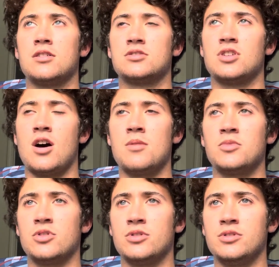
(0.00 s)
Tom
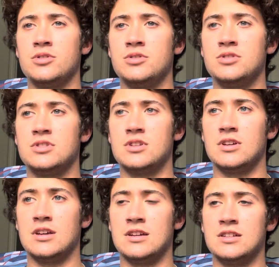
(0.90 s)
Cruise
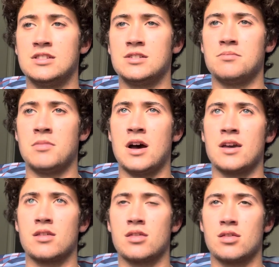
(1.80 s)
is
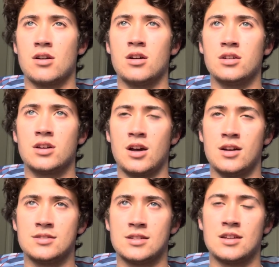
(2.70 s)
my third
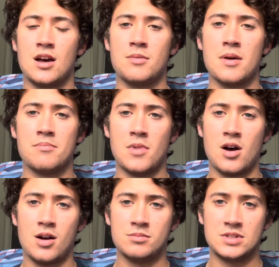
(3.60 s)
cousin on my
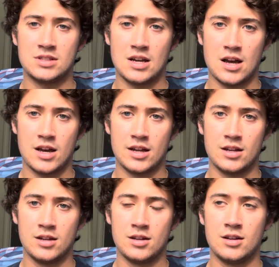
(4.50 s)
mom's
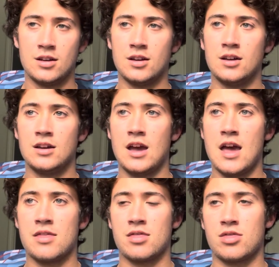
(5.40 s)
side.
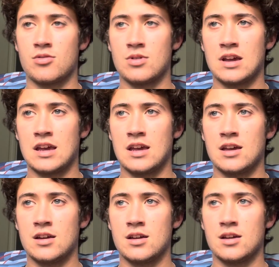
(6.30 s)
And
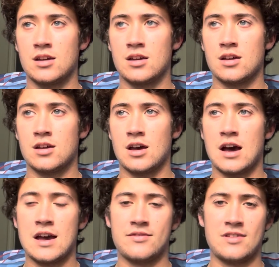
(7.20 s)
three,
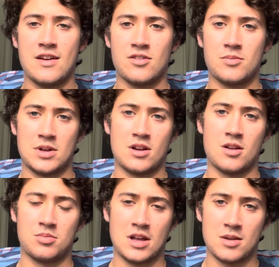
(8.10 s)
I have never been on a
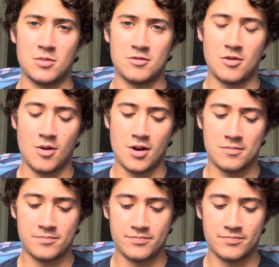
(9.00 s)
plane before.